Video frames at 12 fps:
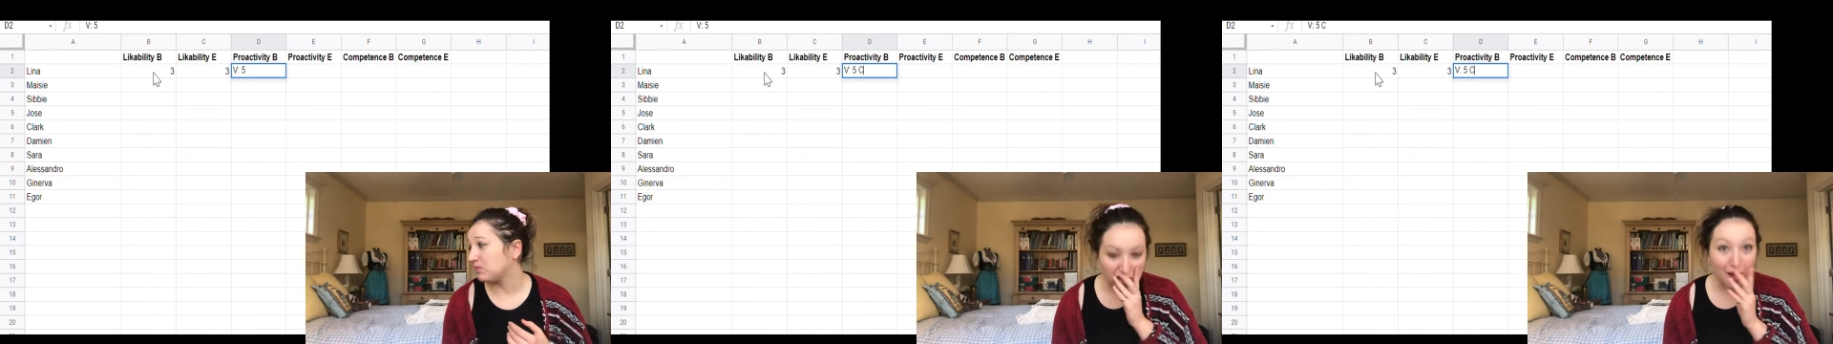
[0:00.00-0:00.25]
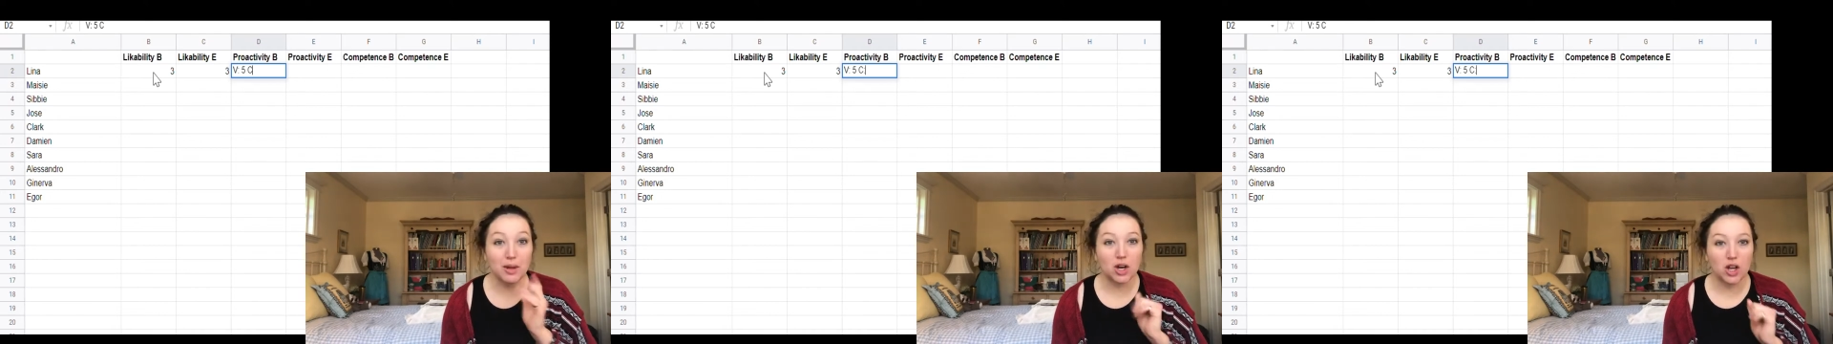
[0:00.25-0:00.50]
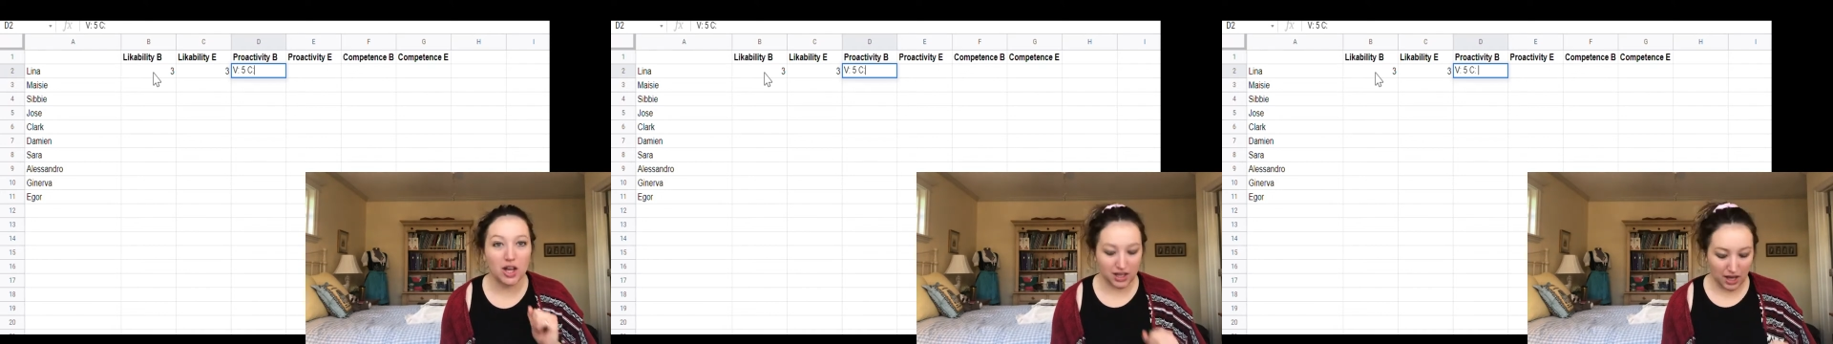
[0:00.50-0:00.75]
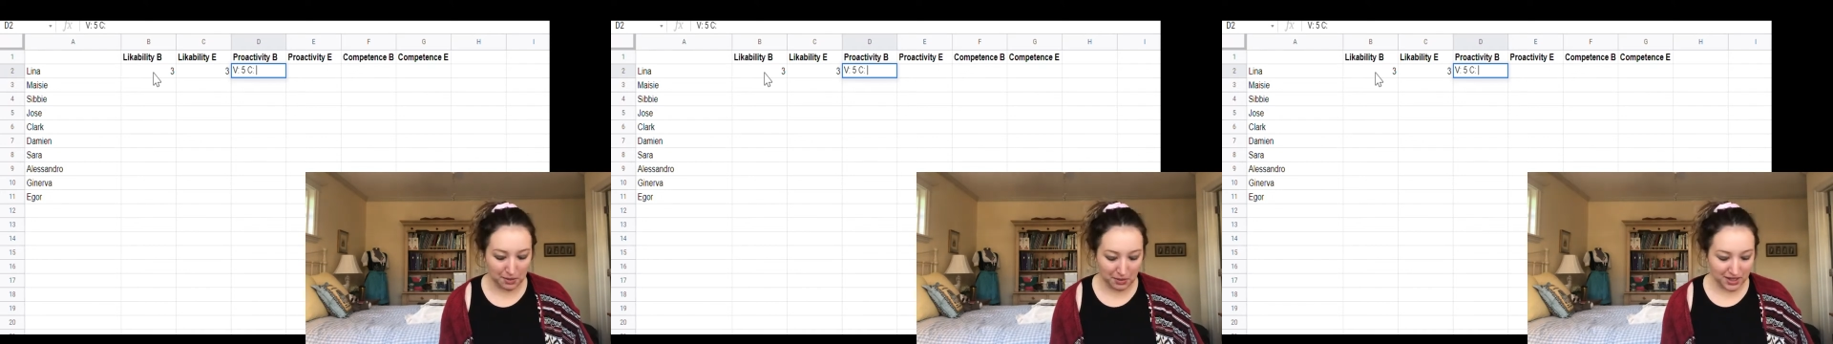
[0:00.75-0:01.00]
I'm gonna call,
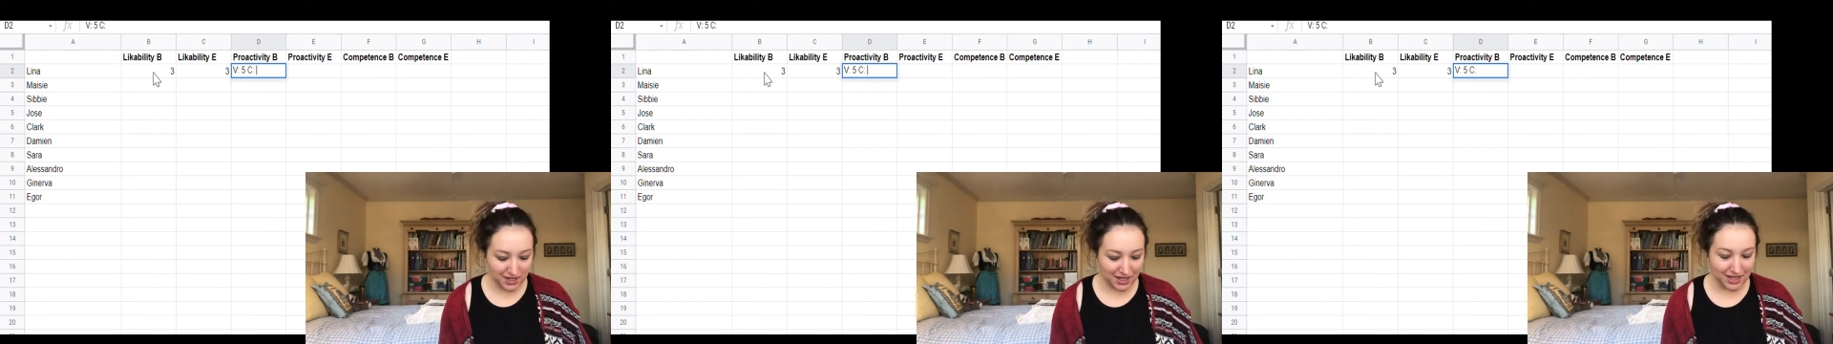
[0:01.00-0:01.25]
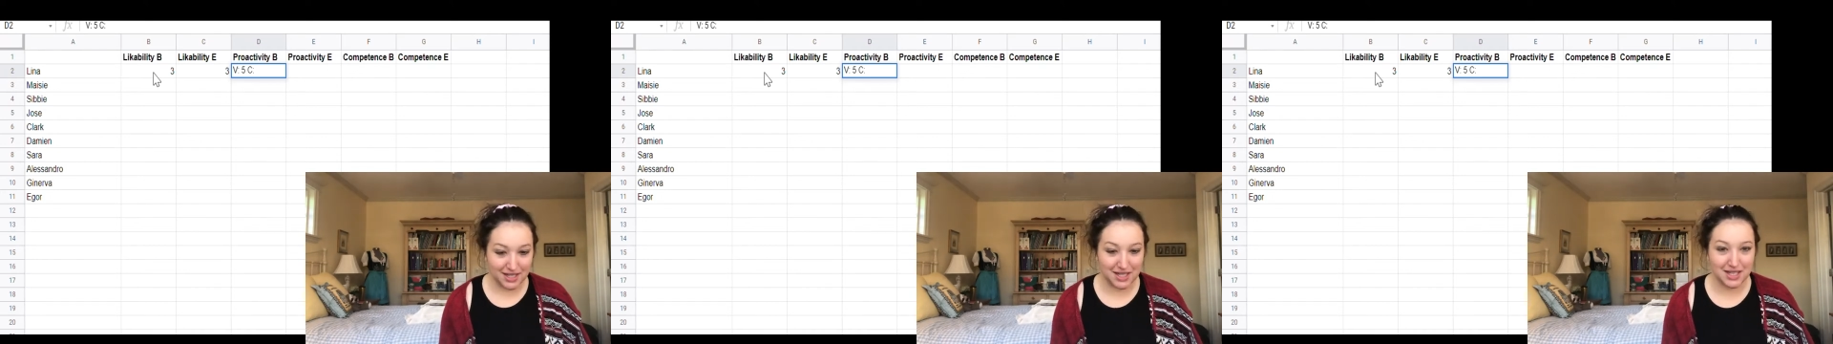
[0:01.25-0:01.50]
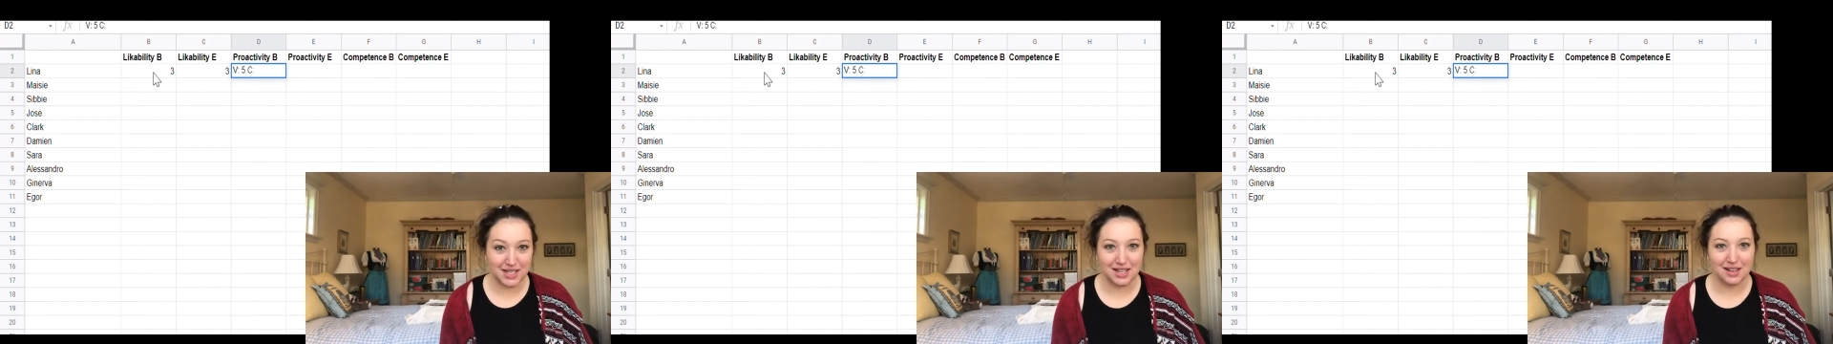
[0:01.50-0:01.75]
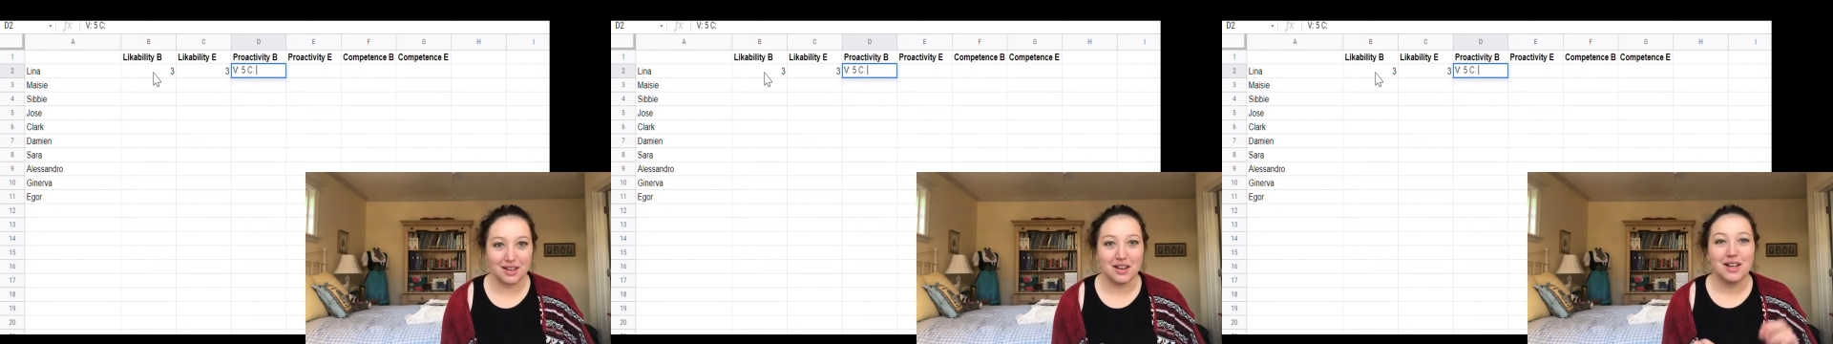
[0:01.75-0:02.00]
I'm gonna say it's C.